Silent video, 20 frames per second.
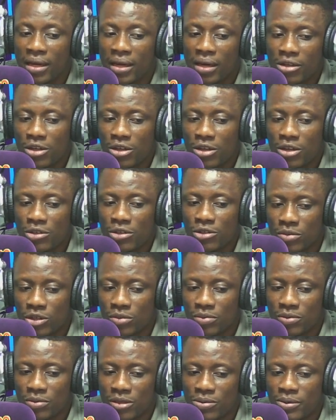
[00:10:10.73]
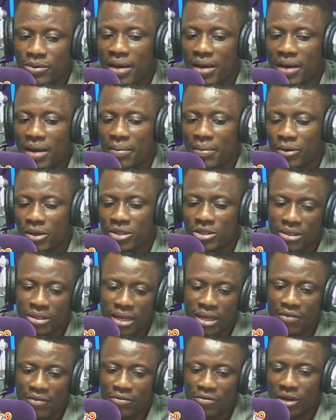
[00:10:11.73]
On YouTube, subscribe and watch
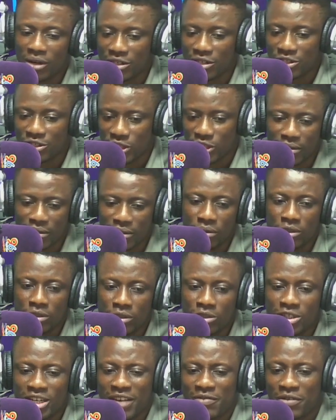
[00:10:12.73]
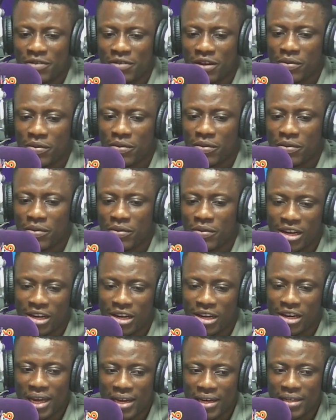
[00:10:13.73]
us live on our channel, Traffic Radio
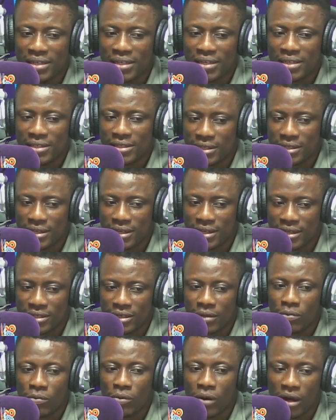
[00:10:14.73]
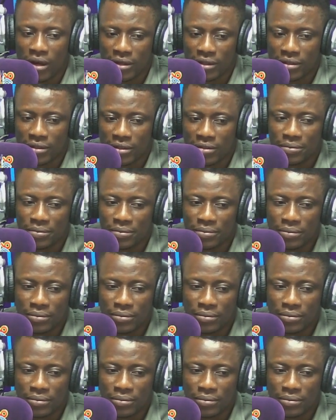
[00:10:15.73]
961.